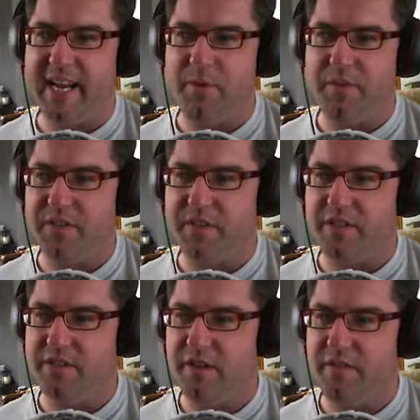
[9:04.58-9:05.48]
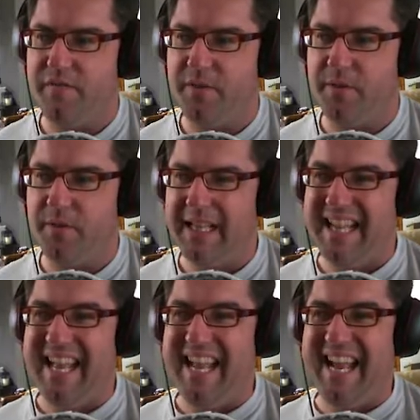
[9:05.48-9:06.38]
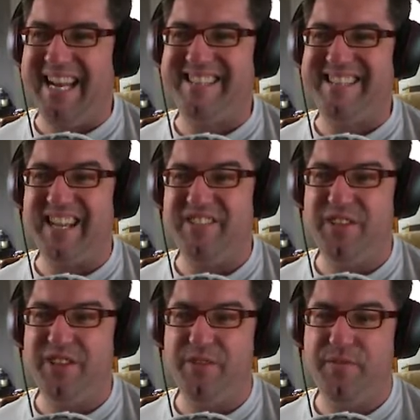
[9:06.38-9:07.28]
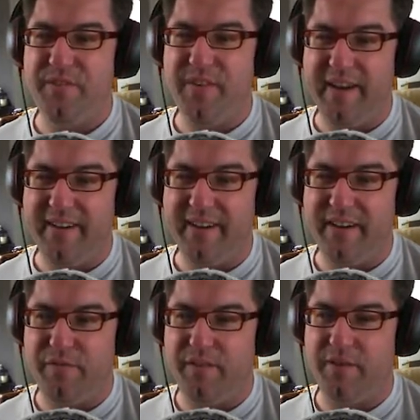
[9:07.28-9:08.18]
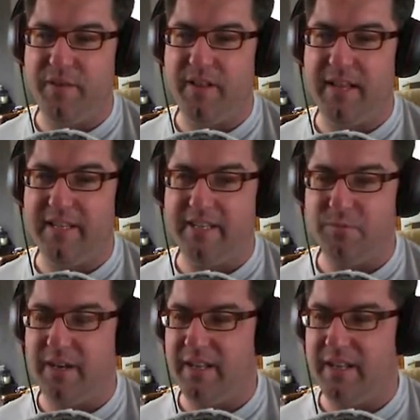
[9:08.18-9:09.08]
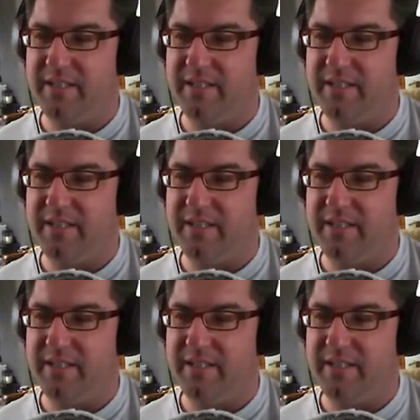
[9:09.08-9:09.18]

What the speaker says: off to conserve fuel, and it does use very little fuel as well